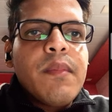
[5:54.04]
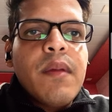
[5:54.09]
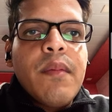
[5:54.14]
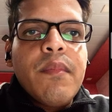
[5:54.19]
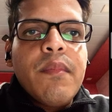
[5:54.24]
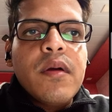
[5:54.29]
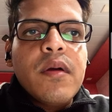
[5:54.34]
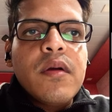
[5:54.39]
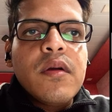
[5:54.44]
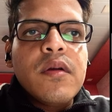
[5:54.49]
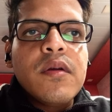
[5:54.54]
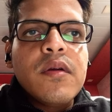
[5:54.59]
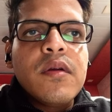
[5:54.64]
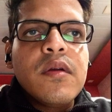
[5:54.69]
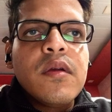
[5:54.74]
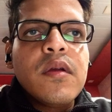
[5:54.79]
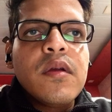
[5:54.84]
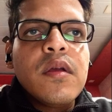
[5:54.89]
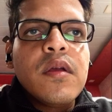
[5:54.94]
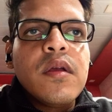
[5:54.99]
Delta
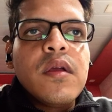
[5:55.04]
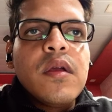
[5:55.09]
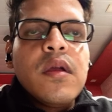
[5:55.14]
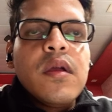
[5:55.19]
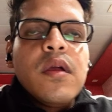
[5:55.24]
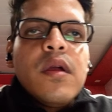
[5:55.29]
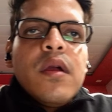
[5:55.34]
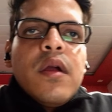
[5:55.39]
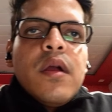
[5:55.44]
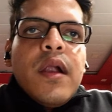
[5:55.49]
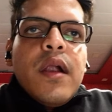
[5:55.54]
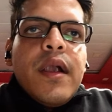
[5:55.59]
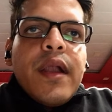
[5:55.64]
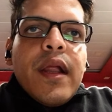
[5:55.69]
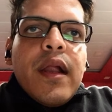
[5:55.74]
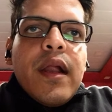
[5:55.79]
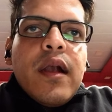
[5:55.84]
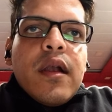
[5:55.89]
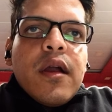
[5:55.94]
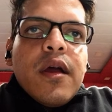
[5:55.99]
ratio, a slightly
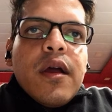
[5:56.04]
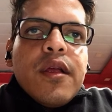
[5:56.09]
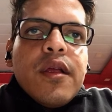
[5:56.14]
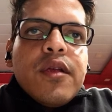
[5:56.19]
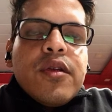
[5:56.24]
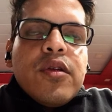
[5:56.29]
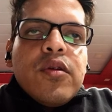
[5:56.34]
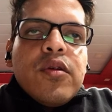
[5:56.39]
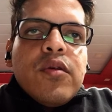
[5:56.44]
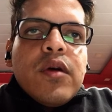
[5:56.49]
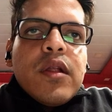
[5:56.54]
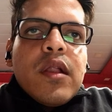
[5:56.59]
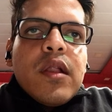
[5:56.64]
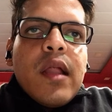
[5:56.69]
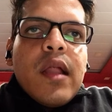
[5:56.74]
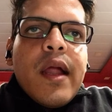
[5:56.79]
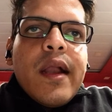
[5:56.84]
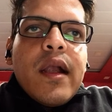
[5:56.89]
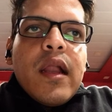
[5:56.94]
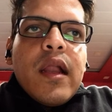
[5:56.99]
higher concept,
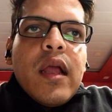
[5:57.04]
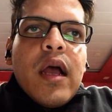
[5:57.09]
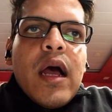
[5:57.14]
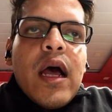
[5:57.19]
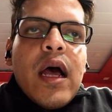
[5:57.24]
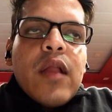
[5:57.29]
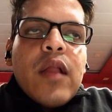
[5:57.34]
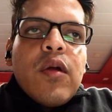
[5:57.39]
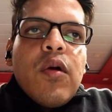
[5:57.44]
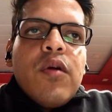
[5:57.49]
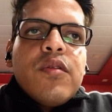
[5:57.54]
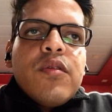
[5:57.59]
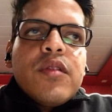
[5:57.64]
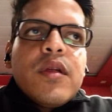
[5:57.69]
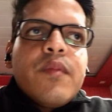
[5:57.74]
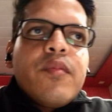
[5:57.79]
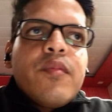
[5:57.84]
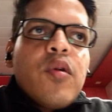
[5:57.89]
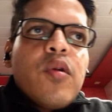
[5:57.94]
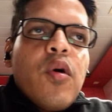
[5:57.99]
not usually tested,
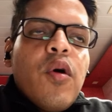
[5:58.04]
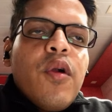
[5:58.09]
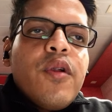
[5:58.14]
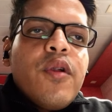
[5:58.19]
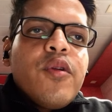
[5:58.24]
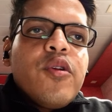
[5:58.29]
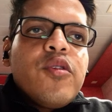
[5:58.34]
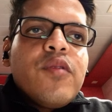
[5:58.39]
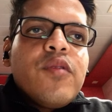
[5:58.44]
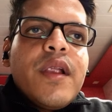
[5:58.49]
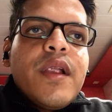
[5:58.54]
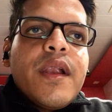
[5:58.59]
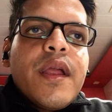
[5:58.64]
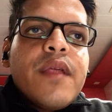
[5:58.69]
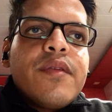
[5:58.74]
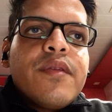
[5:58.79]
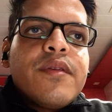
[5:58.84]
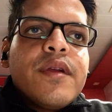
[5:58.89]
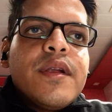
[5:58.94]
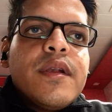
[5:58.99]
but may be
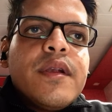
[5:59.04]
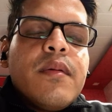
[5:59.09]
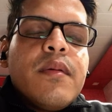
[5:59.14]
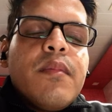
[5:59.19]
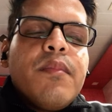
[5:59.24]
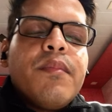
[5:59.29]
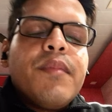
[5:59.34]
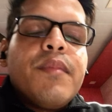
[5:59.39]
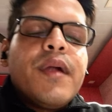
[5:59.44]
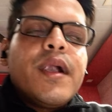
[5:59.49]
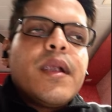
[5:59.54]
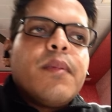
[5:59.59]
asked because the